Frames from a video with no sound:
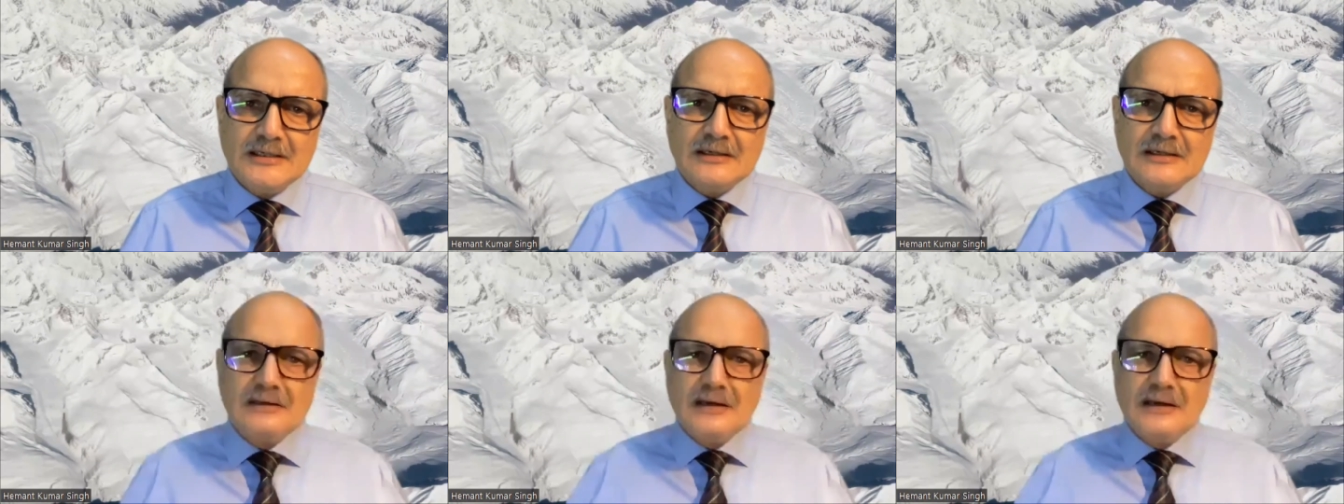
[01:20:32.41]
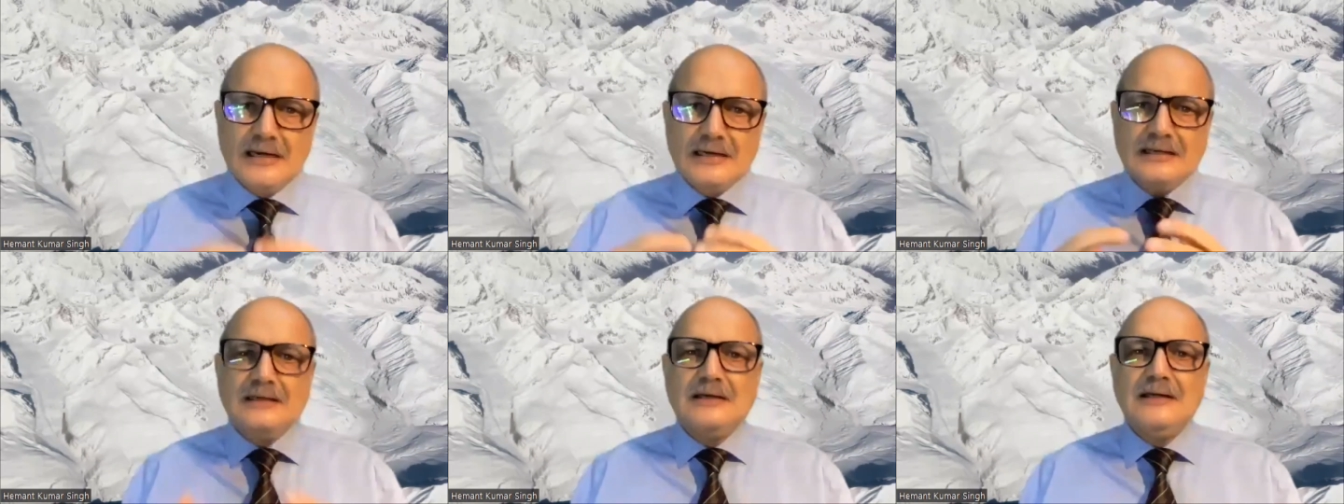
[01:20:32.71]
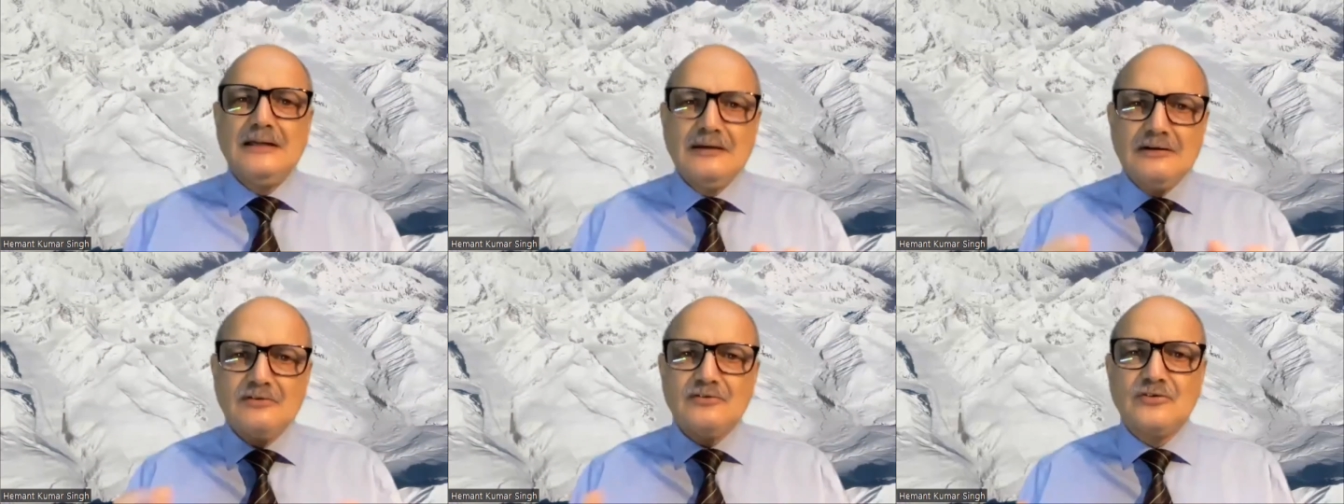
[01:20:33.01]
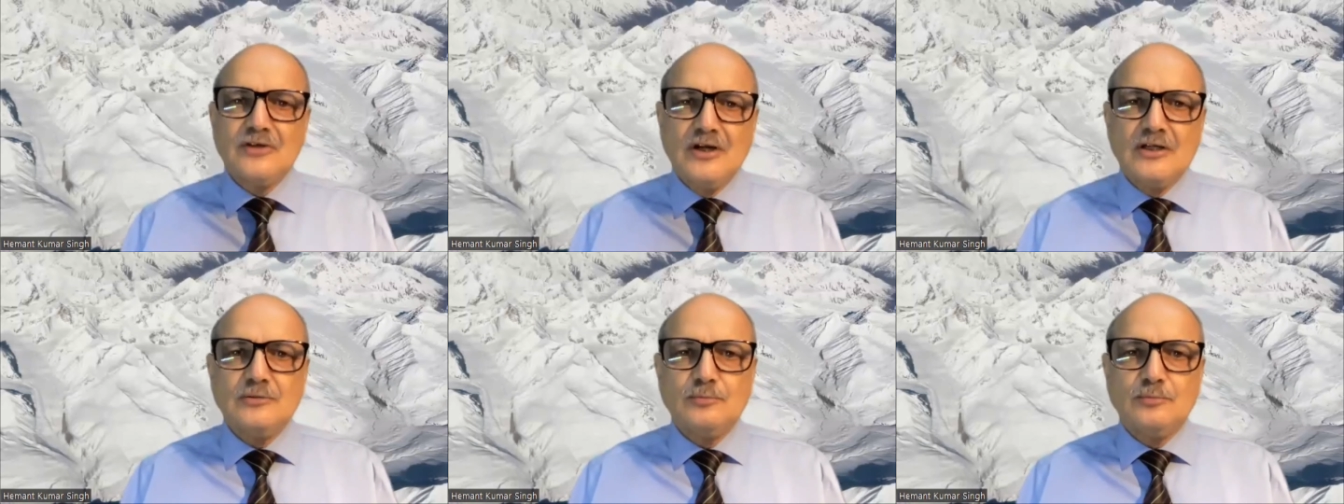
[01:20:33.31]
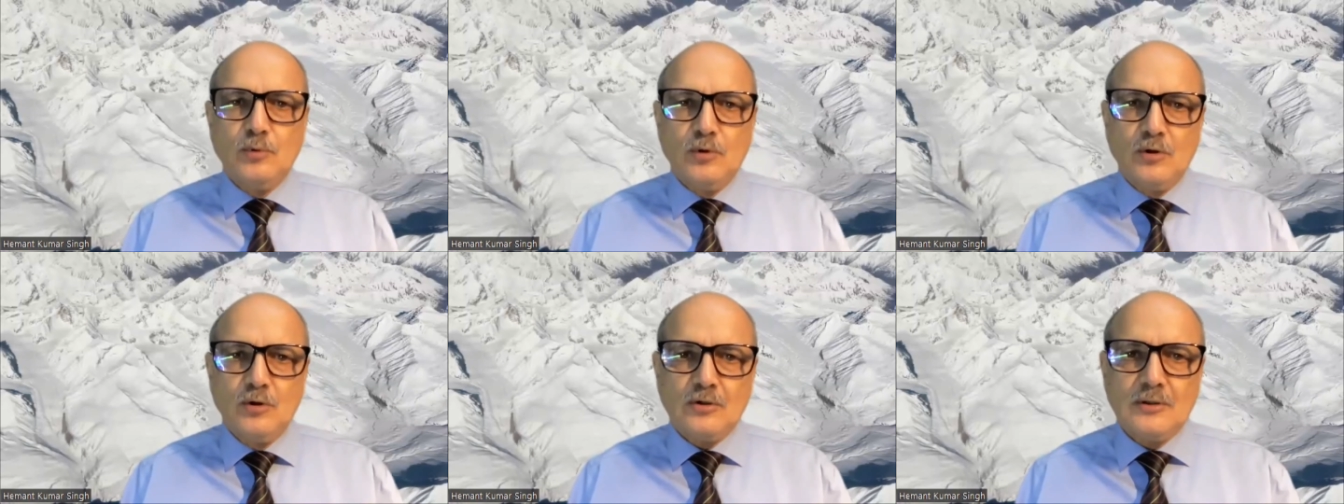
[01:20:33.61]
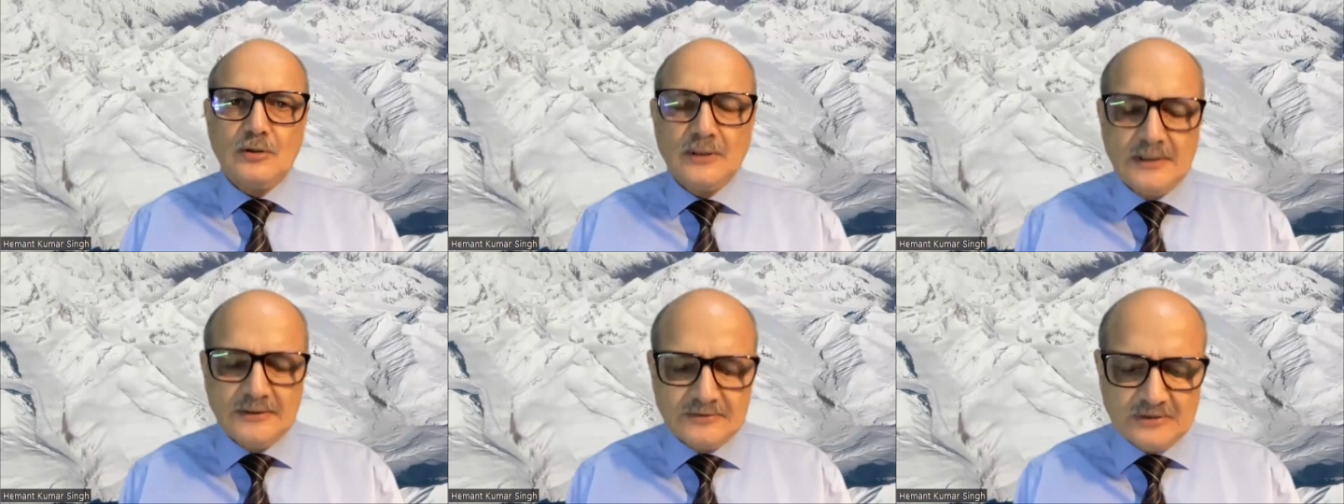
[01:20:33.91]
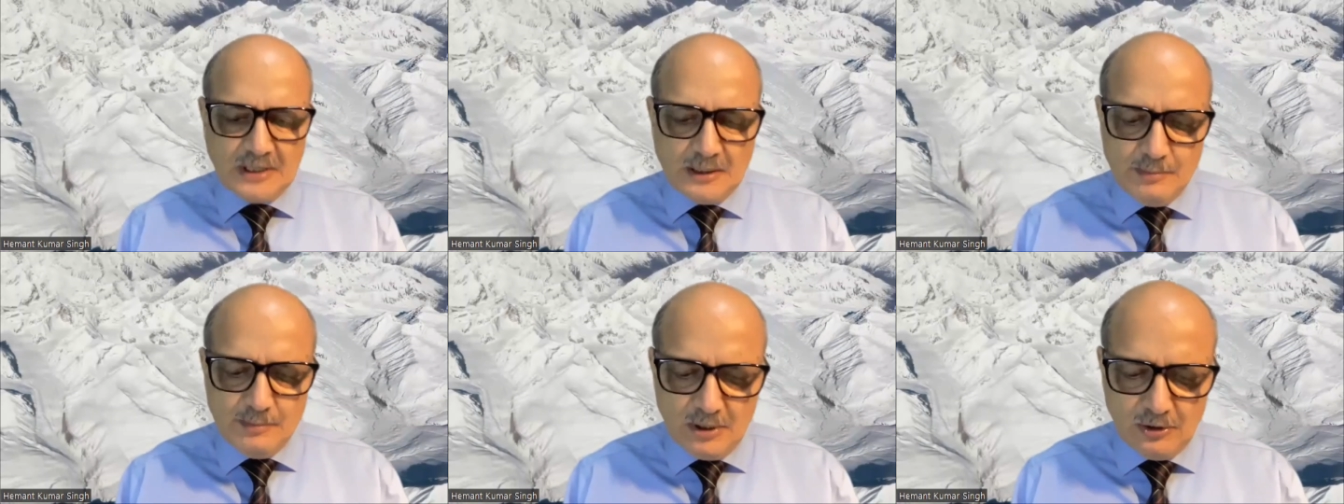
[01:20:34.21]
Another greatly researched
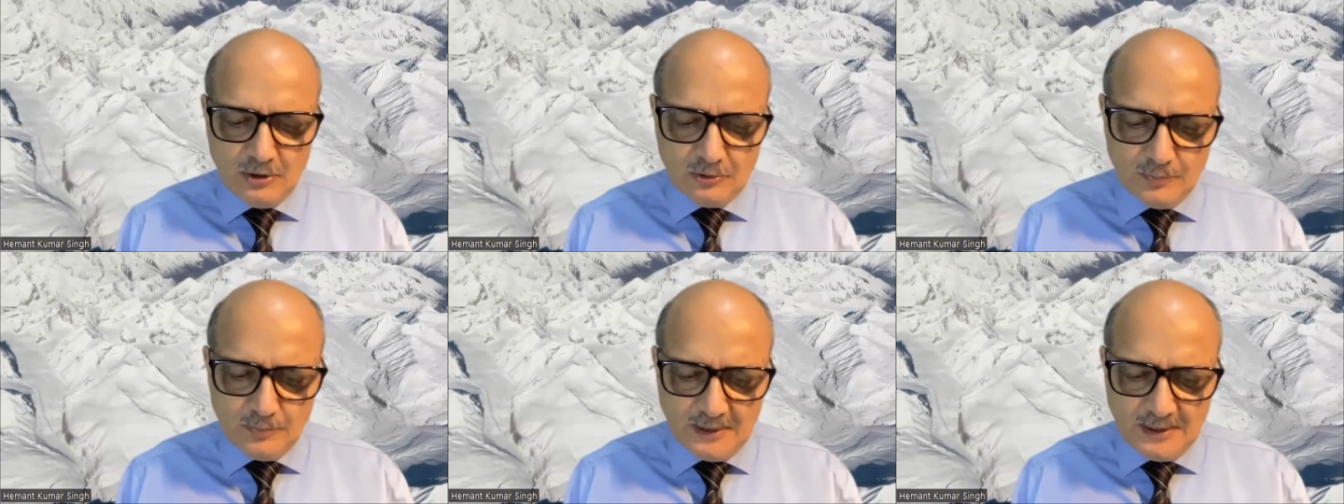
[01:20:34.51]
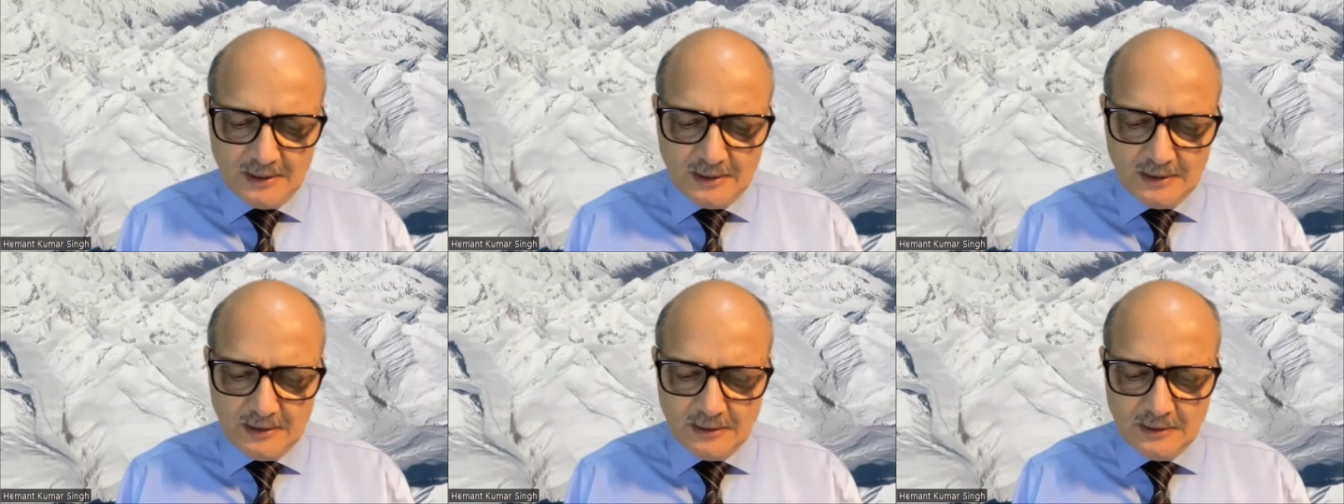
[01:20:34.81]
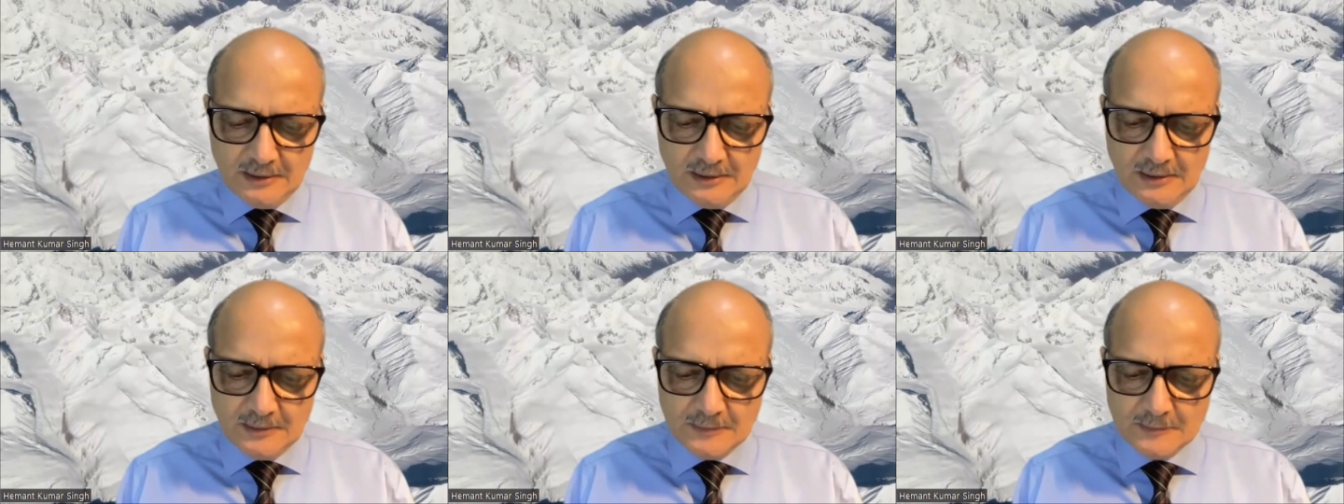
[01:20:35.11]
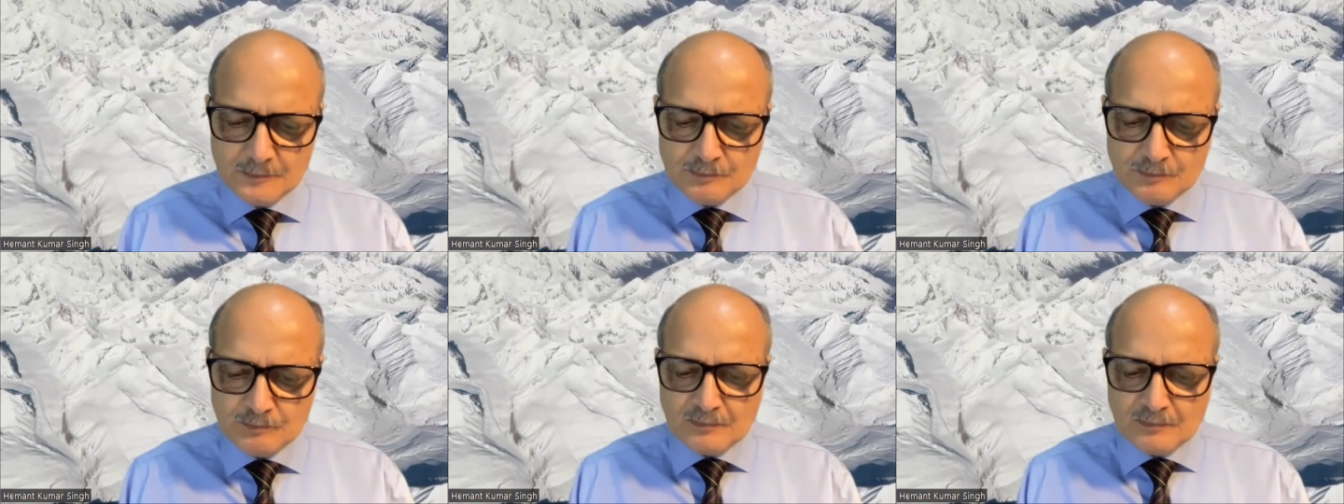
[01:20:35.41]
book has come out by